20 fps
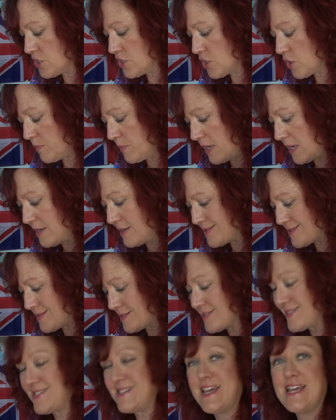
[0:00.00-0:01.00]
She'll be
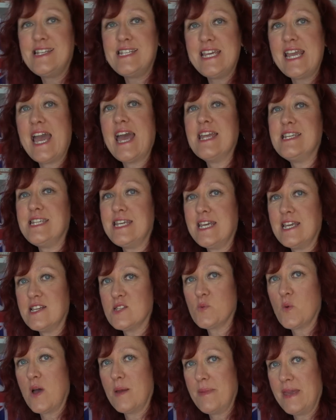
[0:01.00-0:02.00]
steady Eddie,
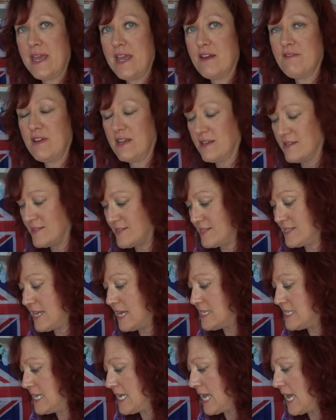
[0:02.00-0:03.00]
is what I'm hearing.
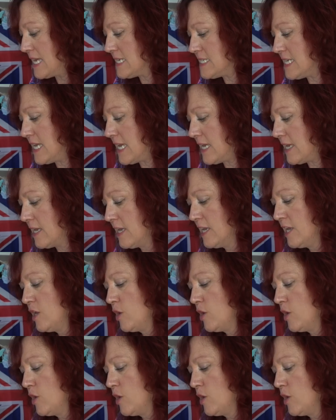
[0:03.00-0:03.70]
Steady Eddie.